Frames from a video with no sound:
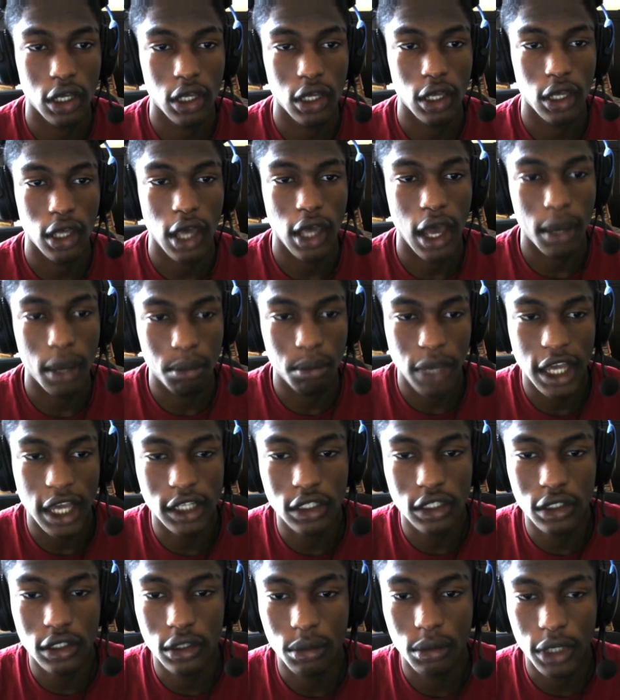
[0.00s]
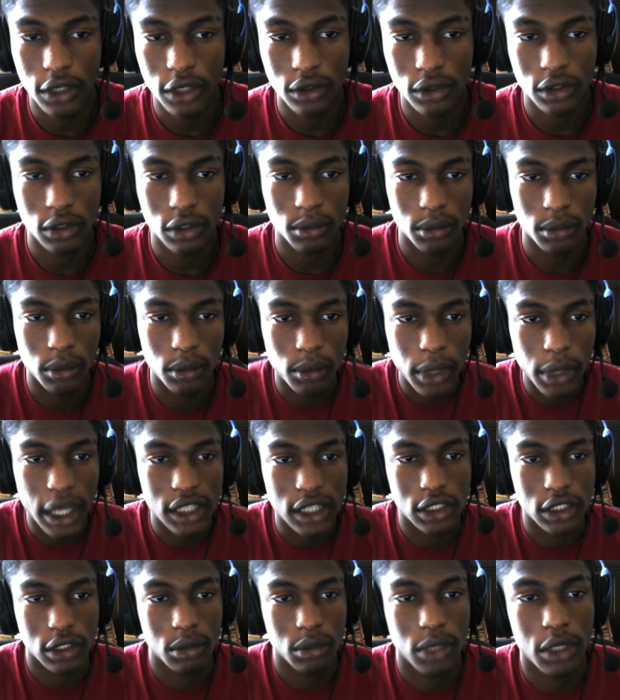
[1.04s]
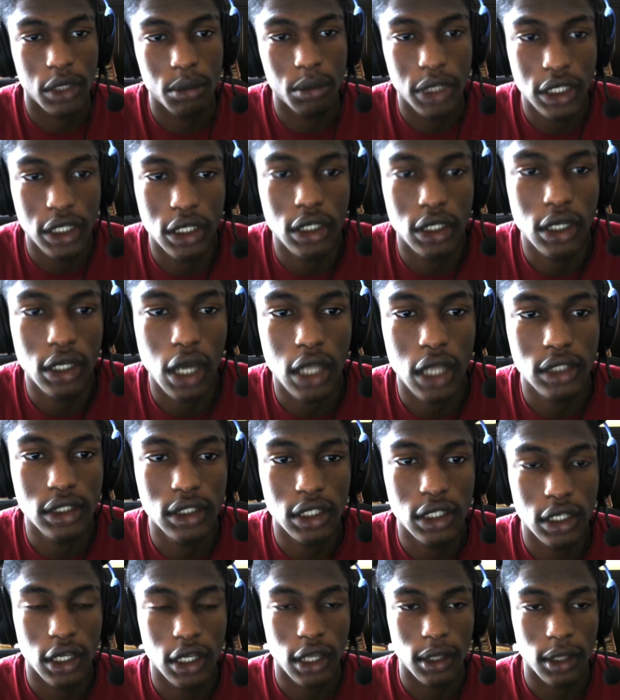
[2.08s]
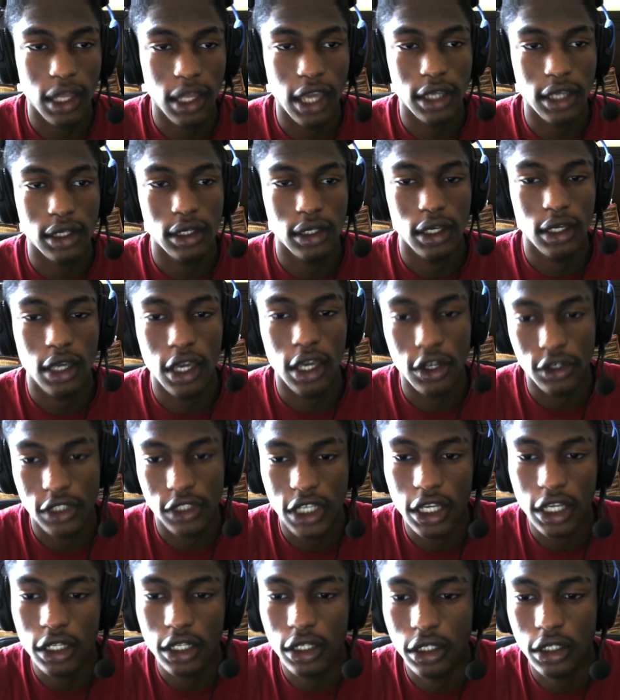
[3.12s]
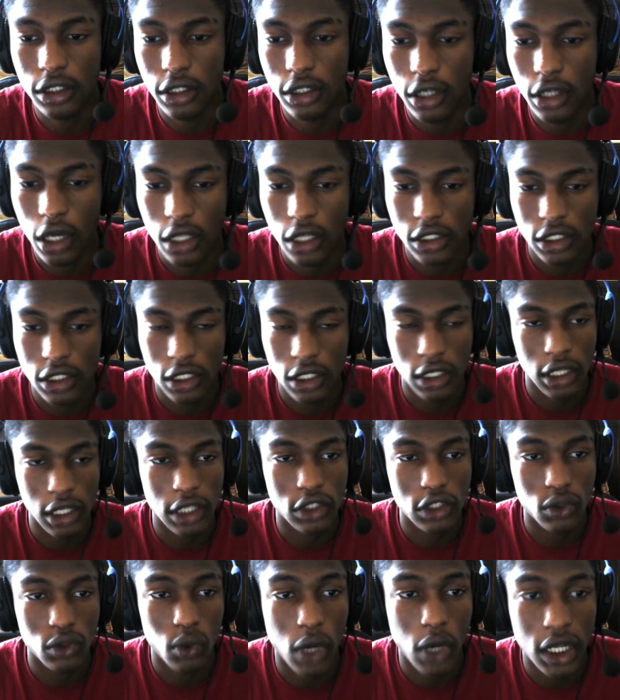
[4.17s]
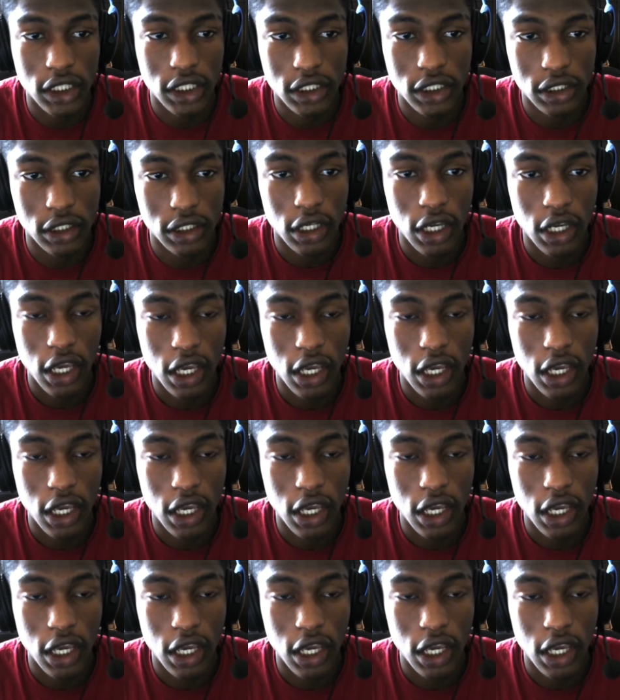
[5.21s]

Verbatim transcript: I'm passionate about. I'm passionate about making content. I like entertaining content. I like to watch it.